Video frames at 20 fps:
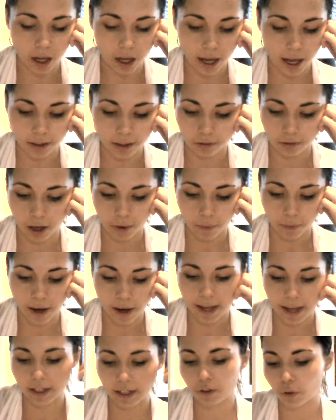don't know,
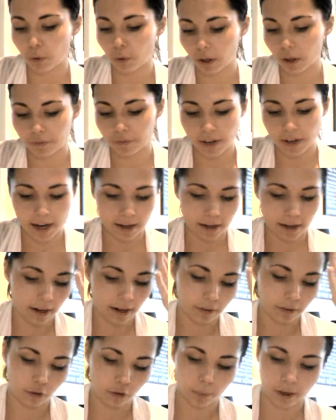any sort of date,
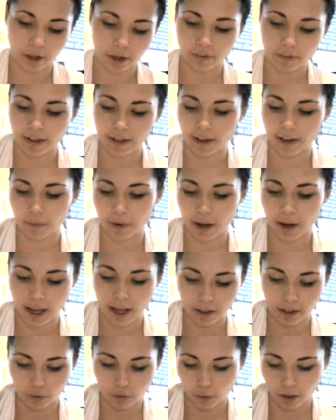you want to write down
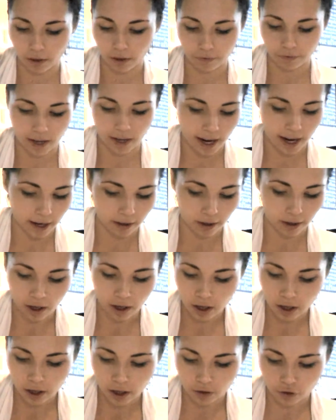any sort of date,
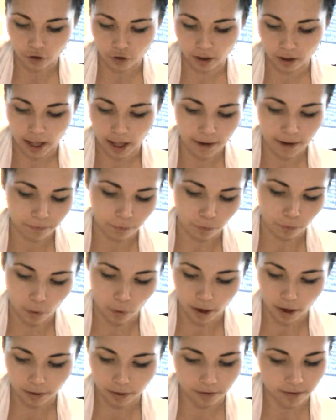July
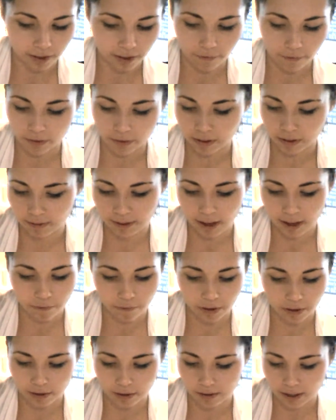4th,
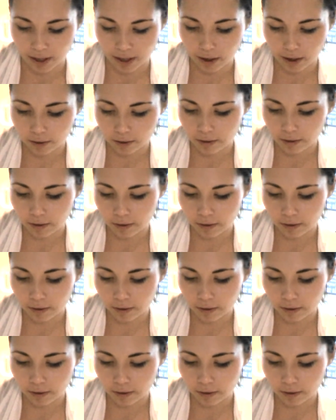1776.